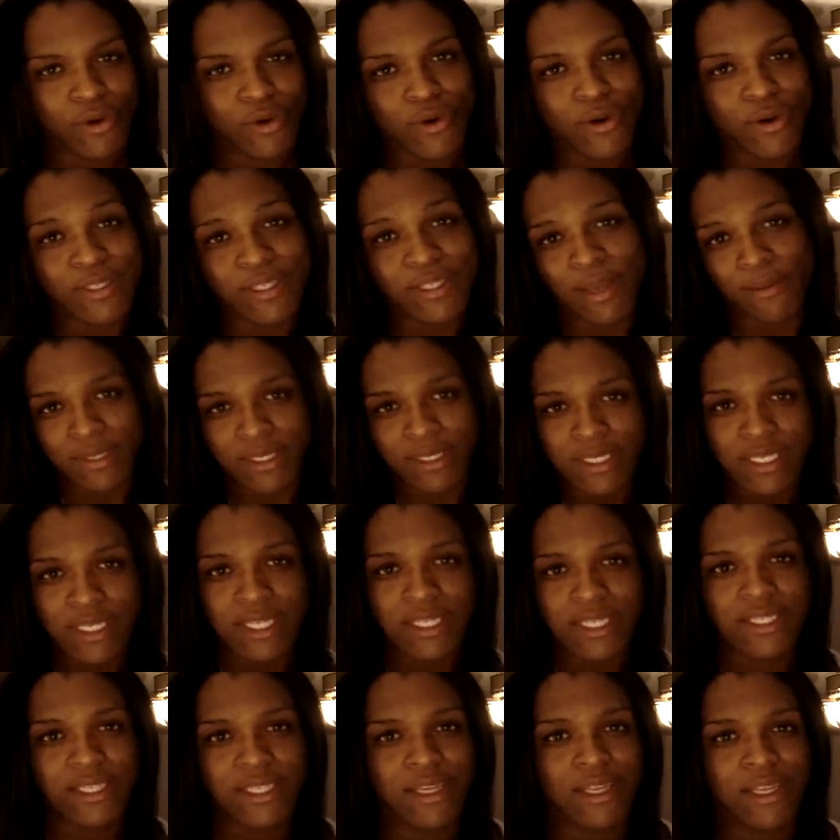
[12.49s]
Of course, I'm a
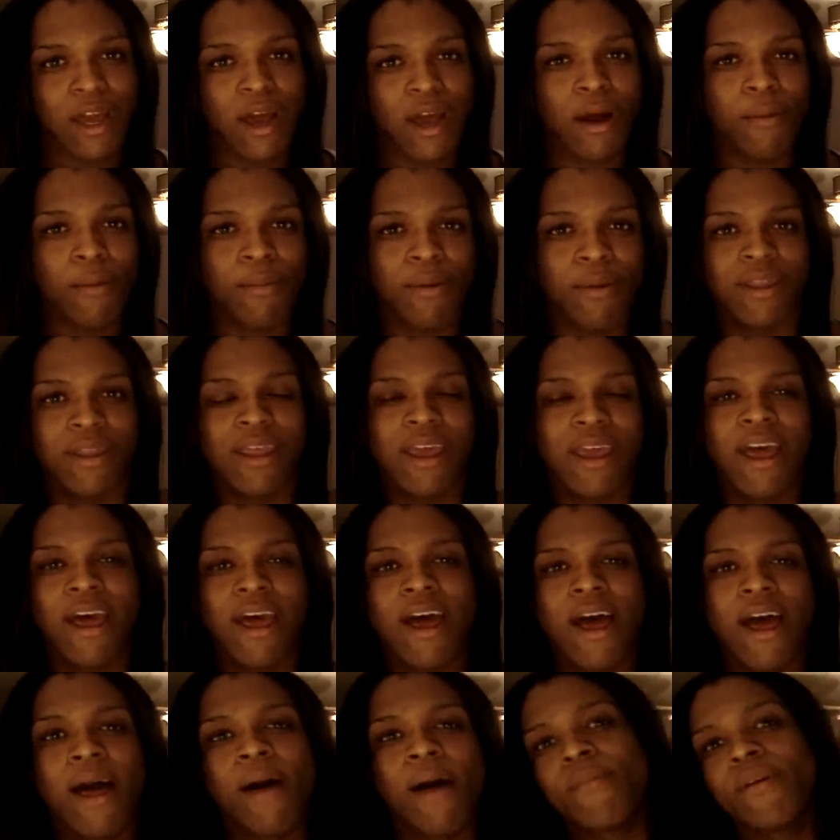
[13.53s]
sissy and all, but
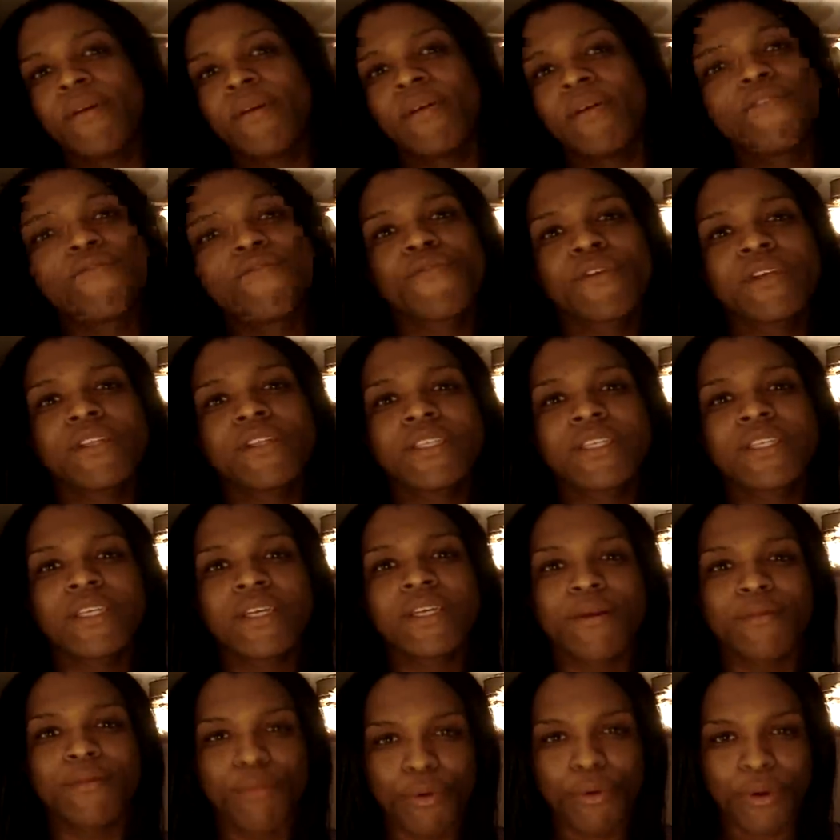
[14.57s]
I'm a different
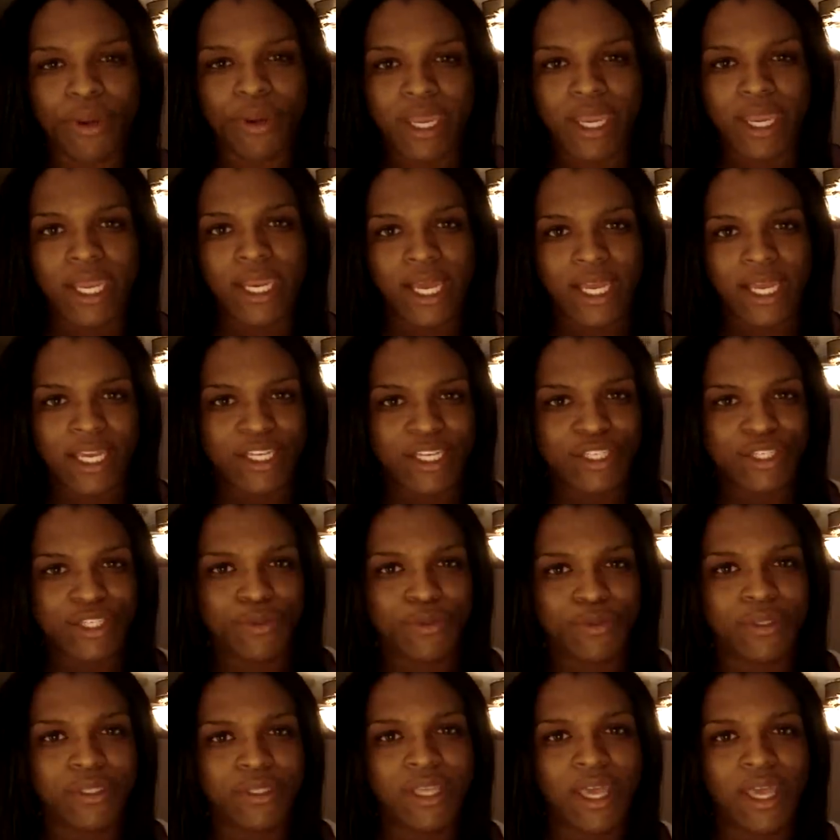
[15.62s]
breed, I
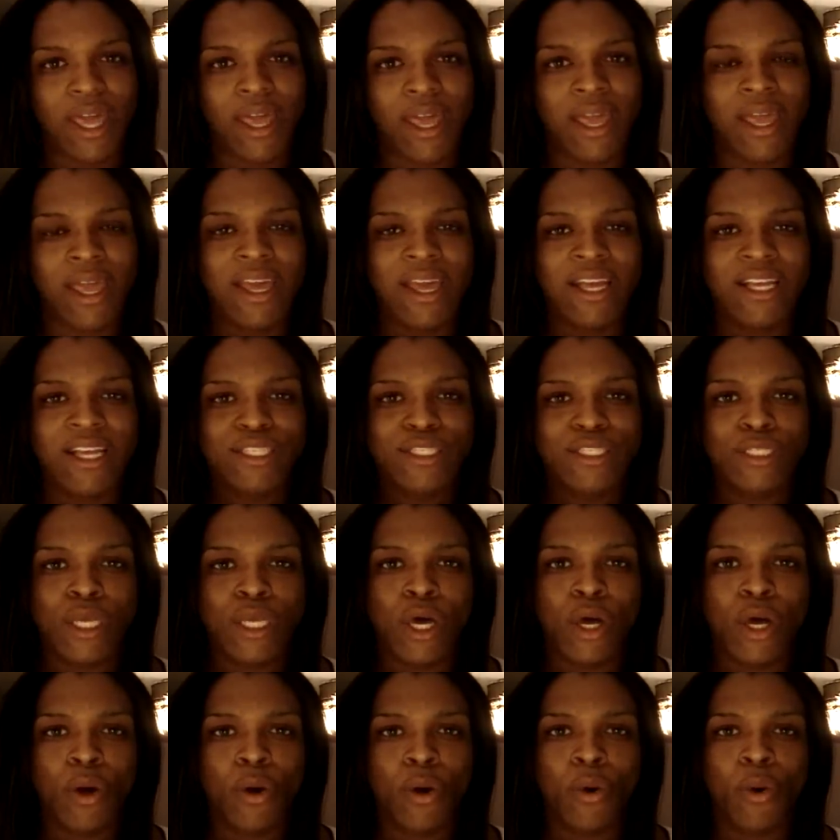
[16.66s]
guess you'll say.
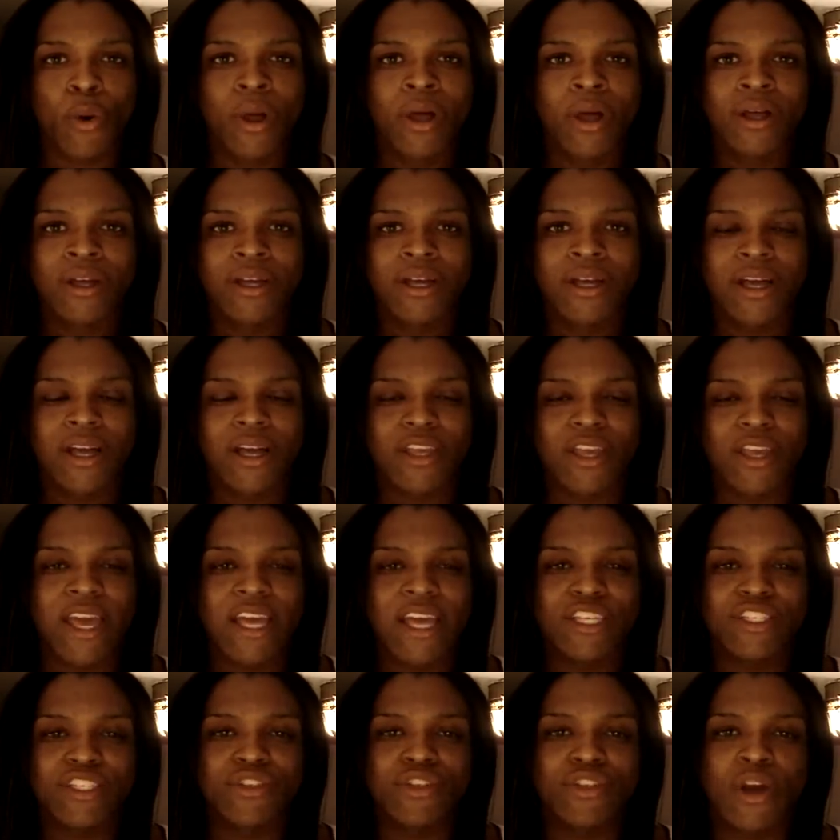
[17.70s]
So,
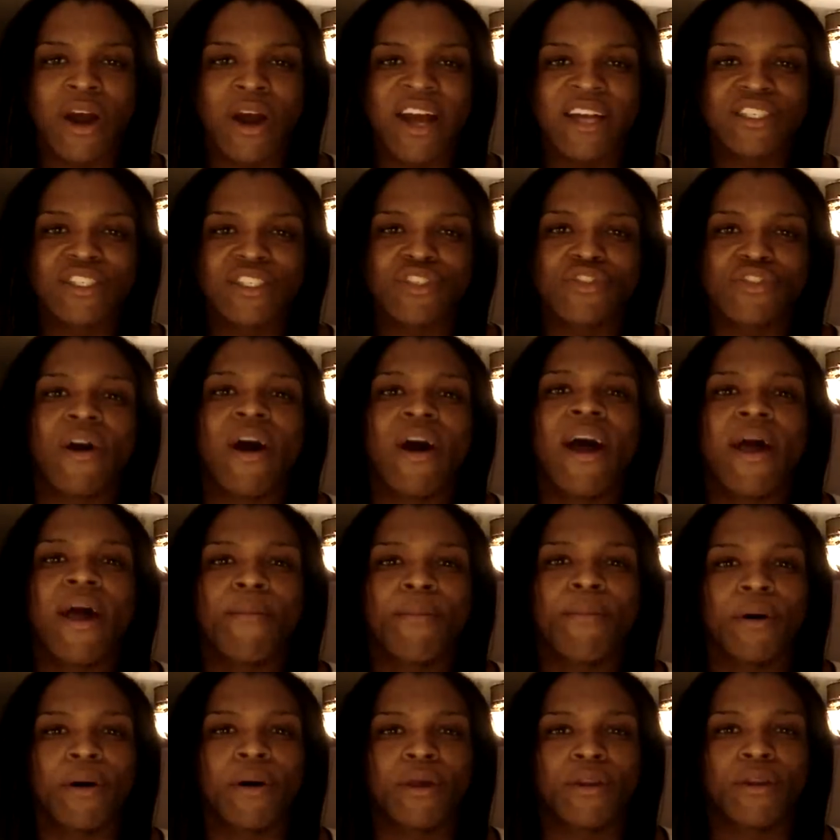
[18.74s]
as you know, I
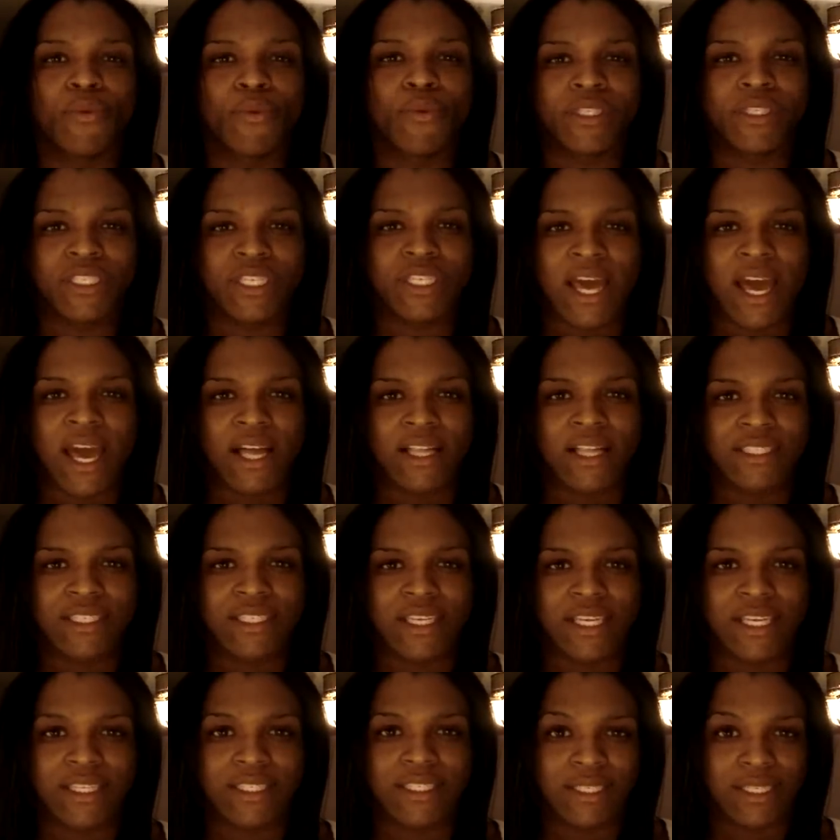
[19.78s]
strive on
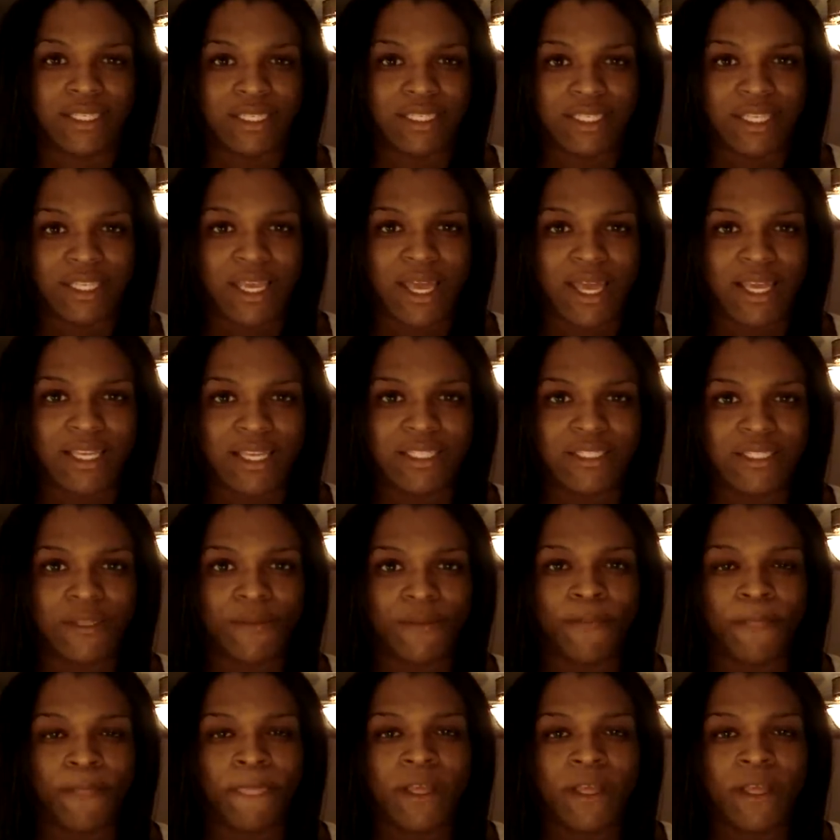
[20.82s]
originality and success.